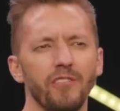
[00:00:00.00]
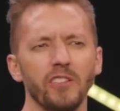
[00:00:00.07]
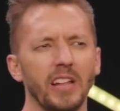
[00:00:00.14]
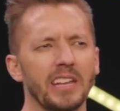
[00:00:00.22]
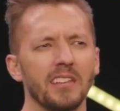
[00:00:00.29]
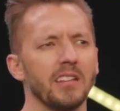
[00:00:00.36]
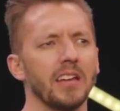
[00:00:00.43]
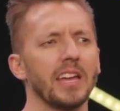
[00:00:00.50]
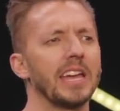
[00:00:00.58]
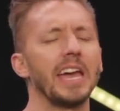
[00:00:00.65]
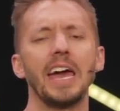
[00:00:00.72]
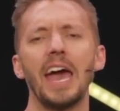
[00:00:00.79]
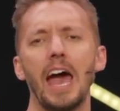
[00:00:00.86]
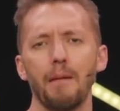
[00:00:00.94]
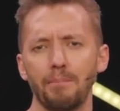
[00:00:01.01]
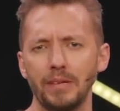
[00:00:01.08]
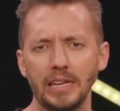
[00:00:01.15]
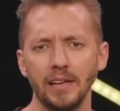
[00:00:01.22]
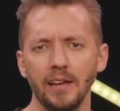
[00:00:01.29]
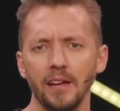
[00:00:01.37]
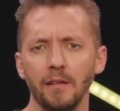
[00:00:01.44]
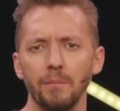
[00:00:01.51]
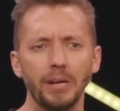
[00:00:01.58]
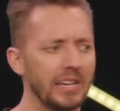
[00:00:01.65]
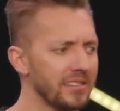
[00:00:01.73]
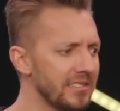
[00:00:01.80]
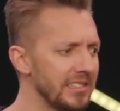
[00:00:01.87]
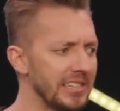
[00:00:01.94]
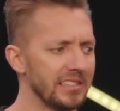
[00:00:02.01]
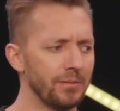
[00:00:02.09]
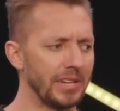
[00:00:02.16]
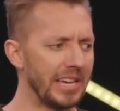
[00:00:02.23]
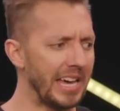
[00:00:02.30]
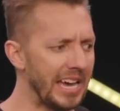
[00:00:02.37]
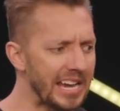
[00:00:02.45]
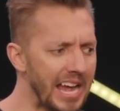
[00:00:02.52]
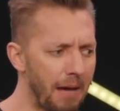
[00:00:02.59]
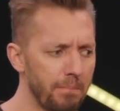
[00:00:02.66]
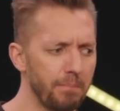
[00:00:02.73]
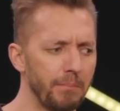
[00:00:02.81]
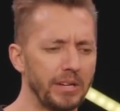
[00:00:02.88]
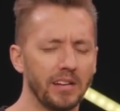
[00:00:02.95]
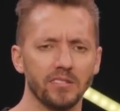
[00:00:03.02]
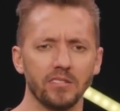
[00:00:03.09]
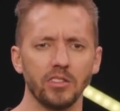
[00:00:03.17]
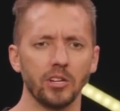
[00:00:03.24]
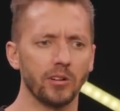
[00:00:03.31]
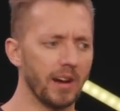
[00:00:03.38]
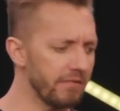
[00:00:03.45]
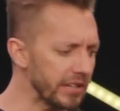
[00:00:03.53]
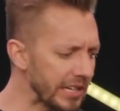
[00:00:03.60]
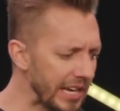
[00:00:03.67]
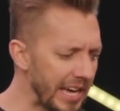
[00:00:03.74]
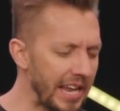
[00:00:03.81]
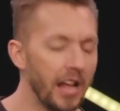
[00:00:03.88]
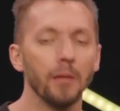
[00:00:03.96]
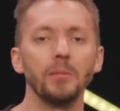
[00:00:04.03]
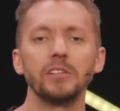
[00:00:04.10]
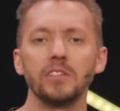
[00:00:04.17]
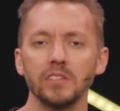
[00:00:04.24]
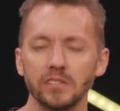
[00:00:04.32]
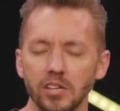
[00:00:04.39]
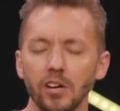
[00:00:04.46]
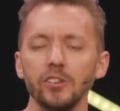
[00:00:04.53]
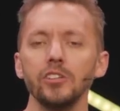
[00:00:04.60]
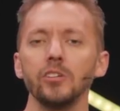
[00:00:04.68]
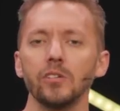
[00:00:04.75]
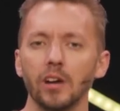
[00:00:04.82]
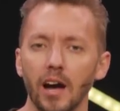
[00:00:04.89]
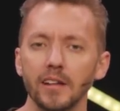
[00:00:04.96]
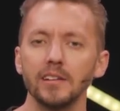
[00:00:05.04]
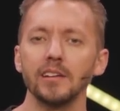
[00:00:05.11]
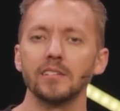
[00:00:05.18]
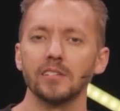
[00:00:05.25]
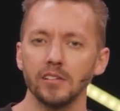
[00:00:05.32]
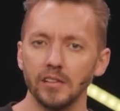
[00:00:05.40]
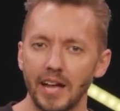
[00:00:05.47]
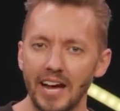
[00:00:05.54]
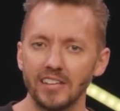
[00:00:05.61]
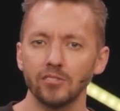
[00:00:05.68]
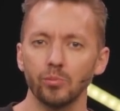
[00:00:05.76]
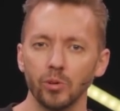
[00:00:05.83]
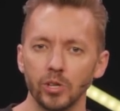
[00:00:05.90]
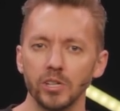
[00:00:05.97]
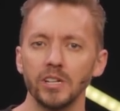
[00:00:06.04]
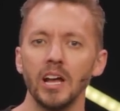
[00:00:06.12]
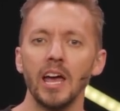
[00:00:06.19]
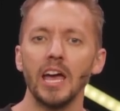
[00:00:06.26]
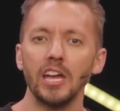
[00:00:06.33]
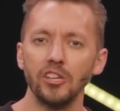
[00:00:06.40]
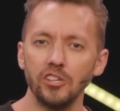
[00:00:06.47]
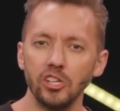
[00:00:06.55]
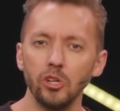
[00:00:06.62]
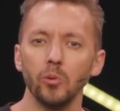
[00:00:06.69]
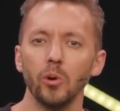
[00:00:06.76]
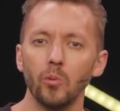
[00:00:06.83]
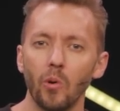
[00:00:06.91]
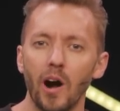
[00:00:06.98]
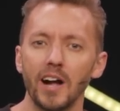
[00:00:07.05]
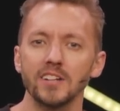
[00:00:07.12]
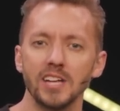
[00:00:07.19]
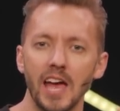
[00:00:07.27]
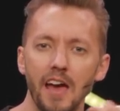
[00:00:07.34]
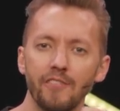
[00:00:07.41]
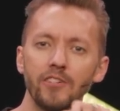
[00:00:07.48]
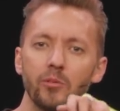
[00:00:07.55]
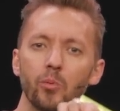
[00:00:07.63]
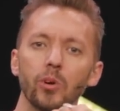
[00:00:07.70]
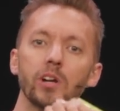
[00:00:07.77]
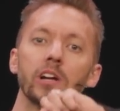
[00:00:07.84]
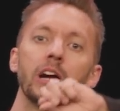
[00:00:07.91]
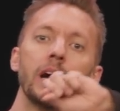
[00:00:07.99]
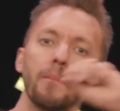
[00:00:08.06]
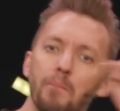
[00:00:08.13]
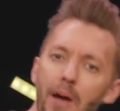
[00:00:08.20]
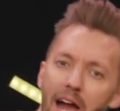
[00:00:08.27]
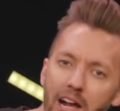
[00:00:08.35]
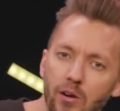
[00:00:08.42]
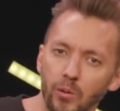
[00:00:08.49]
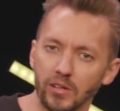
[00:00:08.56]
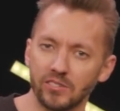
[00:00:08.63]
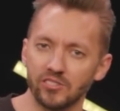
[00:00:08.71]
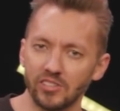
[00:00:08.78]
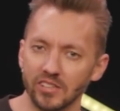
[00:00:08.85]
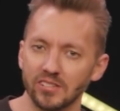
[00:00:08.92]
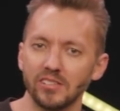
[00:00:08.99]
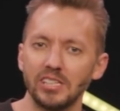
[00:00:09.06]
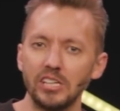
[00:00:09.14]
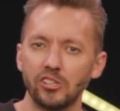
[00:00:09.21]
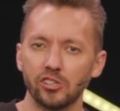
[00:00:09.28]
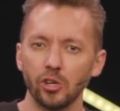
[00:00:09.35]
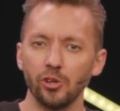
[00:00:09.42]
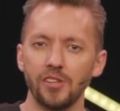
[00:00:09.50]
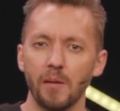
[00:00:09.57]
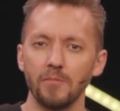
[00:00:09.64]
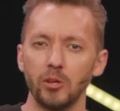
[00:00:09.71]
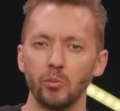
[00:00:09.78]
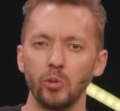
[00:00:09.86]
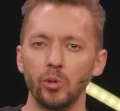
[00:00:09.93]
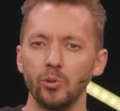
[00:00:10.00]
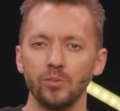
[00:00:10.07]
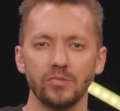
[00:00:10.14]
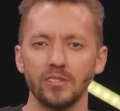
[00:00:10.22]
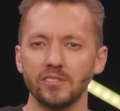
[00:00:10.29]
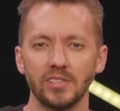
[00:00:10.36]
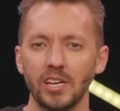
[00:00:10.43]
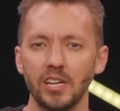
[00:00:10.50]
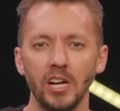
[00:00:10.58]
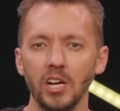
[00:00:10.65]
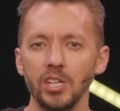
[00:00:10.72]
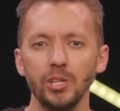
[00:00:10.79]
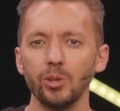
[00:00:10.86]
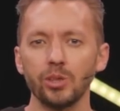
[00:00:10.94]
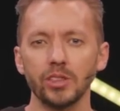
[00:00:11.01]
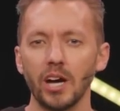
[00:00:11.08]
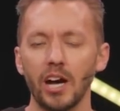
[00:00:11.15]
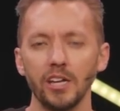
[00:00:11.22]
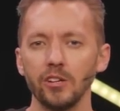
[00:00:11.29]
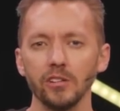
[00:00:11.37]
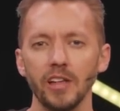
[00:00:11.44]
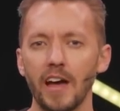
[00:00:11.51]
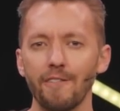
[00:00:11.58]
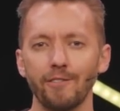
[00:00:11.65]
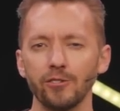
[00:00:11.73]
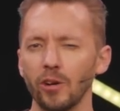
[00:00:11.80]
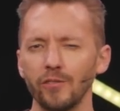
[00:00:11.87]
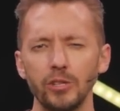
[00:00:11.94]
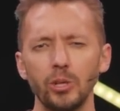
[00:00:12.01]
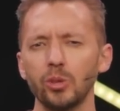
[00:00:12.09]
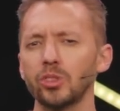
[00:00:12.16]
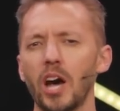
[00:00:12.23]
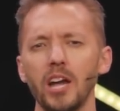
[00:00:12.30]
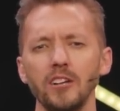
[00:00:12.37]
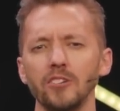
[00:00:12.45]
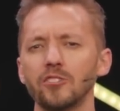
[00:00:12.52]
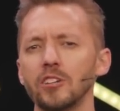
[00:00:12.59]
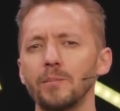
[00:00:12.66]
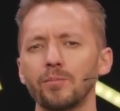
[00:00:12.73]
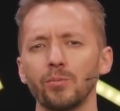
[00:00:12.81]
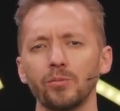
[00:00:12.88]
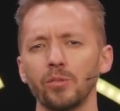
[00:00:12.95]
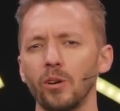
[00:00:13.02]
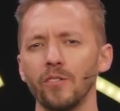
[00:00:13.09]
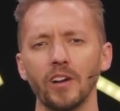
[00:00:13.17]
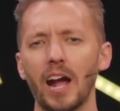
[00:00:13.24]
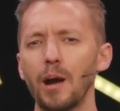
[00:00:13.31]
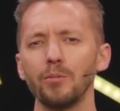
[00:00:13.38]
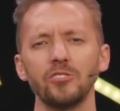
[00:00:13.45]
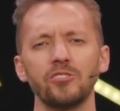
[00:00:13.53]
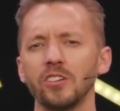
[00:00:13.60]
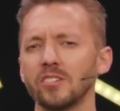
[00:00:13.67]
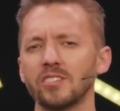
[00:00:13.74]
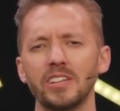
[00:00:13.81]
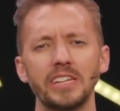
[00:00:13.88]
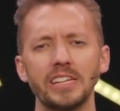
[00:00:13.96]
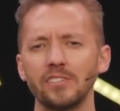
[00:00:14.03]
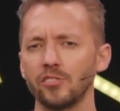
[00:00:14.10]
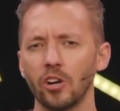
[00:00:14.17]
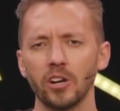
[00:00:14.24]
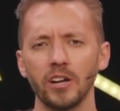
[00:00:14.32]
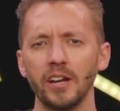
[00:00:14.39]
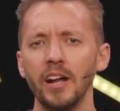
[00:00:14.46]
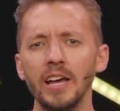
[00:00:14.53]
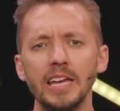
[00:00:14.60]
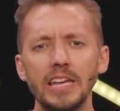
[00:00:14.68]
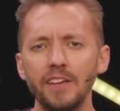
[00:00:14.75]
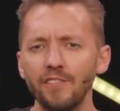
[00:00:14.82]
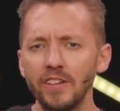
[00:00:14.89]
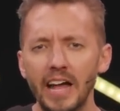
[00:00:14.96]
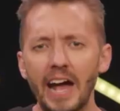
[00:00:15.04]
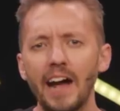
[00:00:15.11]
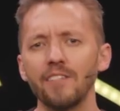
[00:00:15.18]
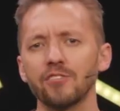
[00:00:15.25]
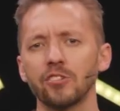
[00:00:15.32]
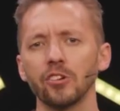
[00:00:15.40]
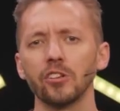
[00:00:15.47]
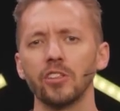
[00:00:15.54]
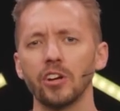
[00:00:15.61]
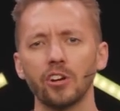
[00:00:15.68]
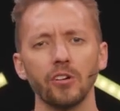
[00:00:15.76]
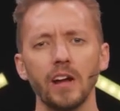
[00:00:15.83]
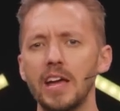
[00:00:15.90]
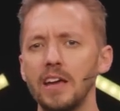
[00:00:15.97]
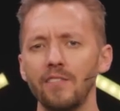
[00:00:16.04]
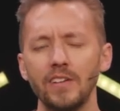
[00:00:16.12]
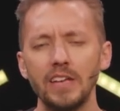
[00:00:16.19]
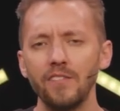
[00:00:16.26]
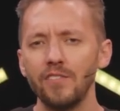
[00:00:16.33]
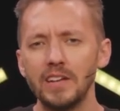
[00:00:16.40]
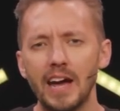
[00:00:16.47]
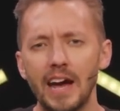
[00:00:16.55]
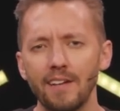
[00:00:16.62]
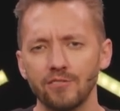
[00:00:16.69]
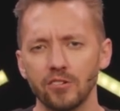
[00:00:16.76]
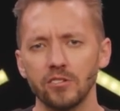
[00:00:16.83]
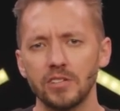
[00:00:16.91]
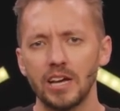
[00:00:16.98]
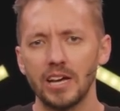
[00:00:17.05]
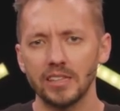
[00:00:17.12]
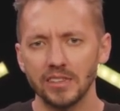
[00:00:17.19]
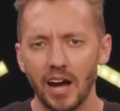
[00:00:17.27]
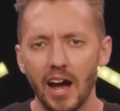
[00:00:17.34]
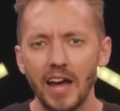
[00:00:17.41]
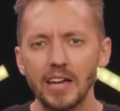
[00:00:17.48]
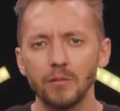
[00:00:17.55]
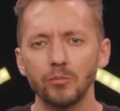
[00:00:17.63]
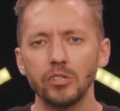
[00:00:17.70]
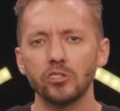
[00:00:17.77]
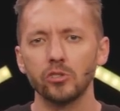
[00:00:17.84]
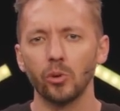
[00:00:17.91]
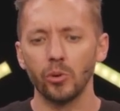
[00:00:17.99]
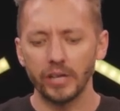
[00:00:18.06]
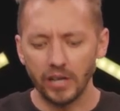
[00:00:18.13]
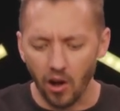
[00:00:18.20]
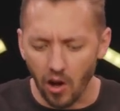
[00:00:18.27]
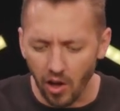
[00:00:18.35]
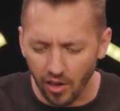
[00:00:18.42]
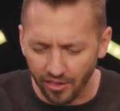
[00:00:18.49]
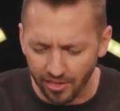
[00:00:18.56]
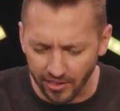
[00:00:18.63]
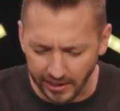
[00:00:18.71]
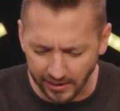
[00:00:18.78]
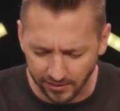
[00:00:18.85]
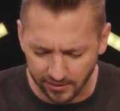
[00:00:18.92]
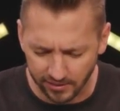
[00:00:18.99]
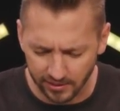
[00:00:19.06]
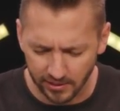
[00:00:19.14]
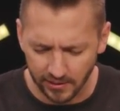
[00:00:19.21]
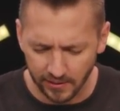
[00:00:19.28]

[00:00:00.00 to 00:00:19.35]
feel like t- it can't happen, because this, it can't happen because of the grave. It can't, let me just tell you, God gets the last word and you will watch heaven work backwards. Just as he showed them the wounds and said, you thought your life was over. You thought your dreams was over. I was just getting started. Even after the grave, even after death, I am restoring all things